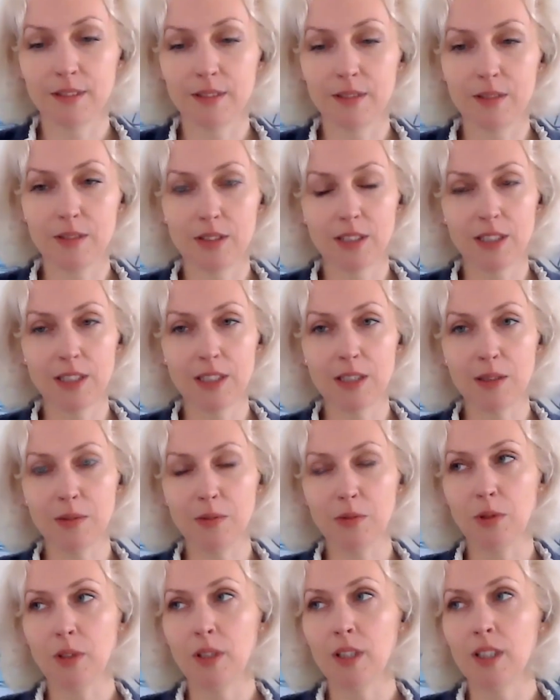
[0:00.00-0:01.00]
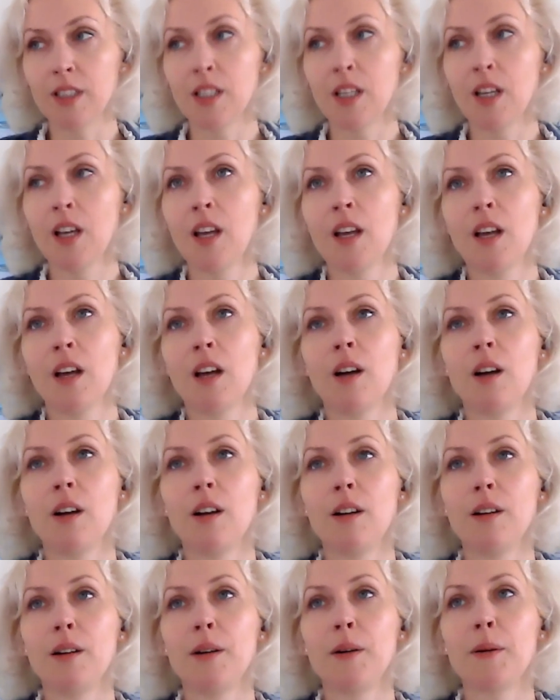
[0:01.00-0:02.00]
system for us,
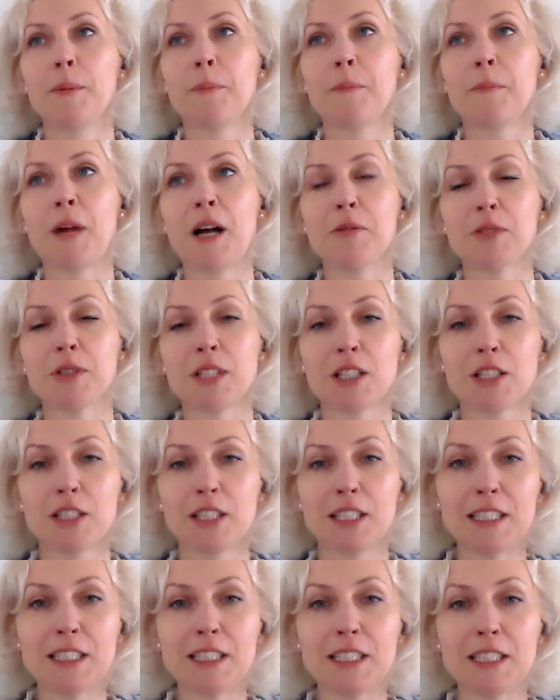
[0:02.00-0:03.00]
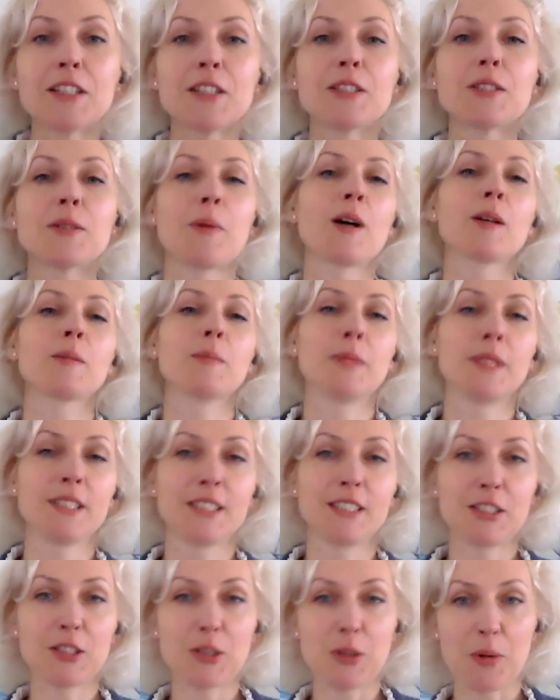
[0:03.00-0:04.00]
I was actually in another
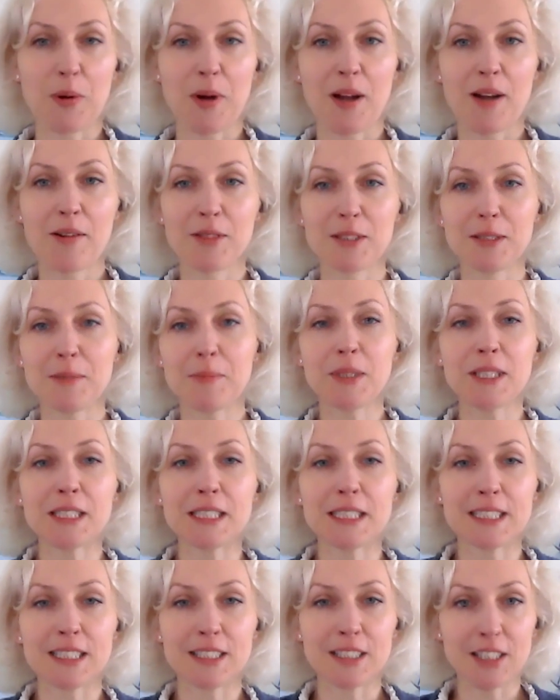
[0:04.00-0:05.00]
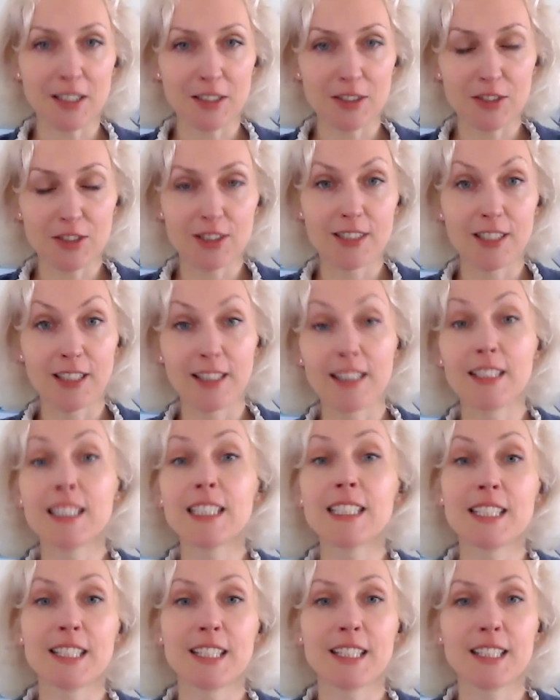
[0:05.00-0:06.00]
department. So I was in business intelligence
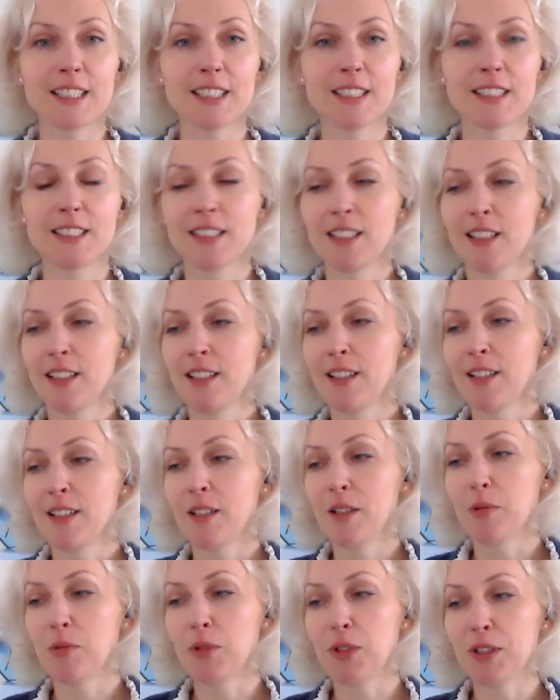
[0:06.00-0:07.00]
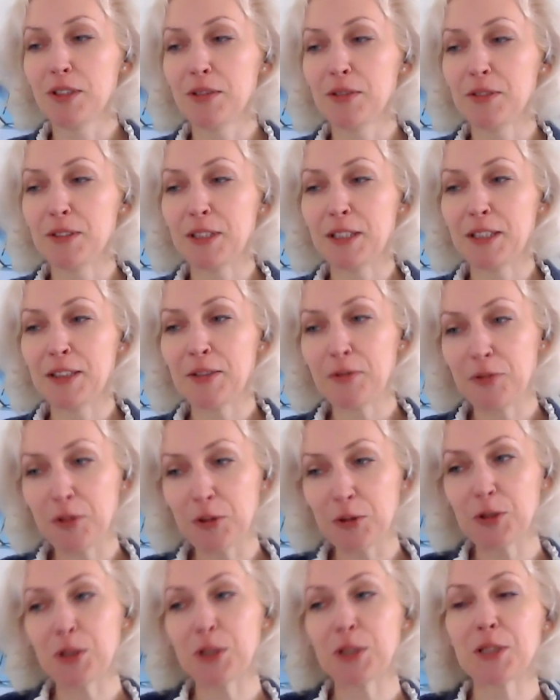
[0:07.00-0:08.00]
analytics, one of the
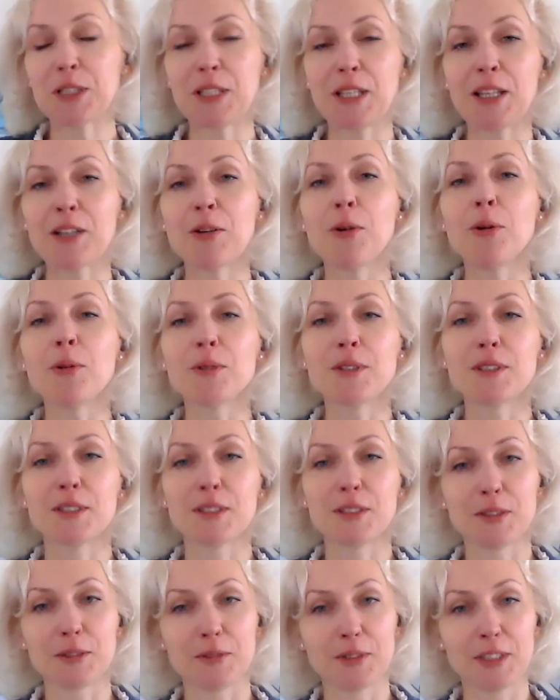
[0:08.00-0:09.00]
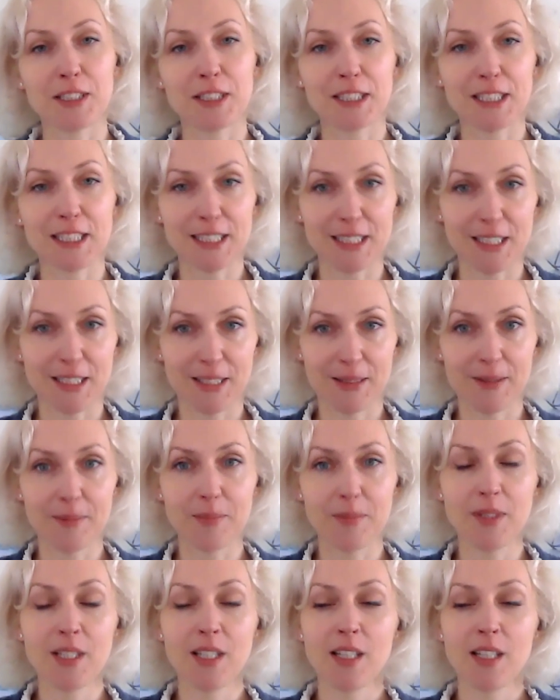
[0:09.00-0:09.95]
future stakeholders of this system.